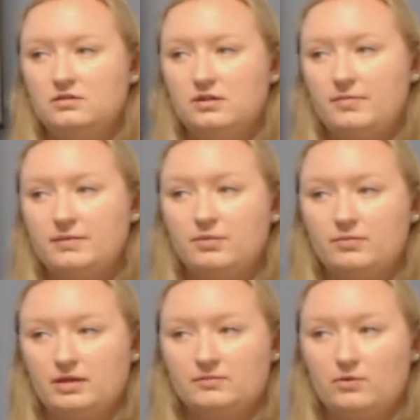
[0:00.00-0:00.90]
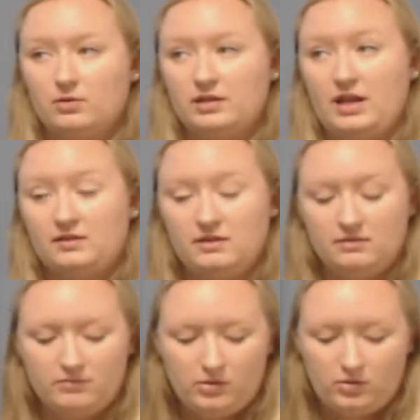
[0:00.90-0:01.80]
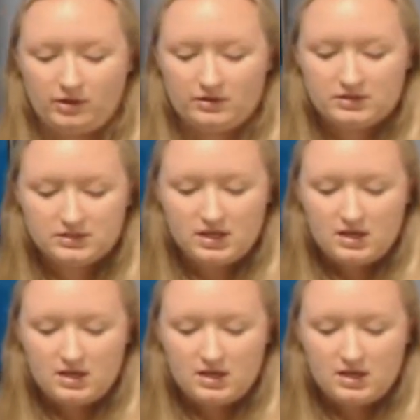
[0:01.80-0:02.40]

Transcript: the people being bullied and the employers,